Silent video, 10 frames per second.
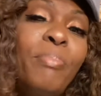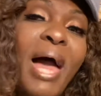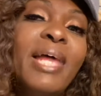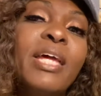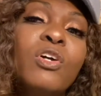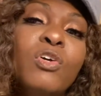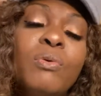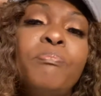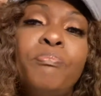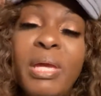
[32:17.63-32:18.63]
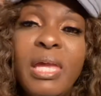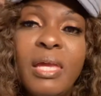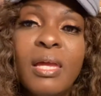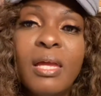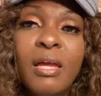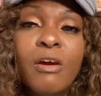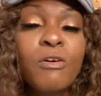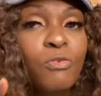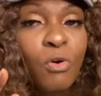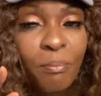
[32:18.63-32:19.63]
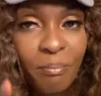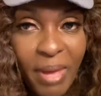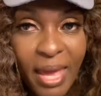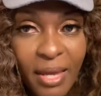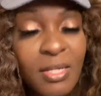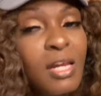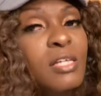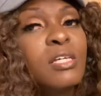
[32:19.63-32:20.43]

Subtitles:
it could be for a man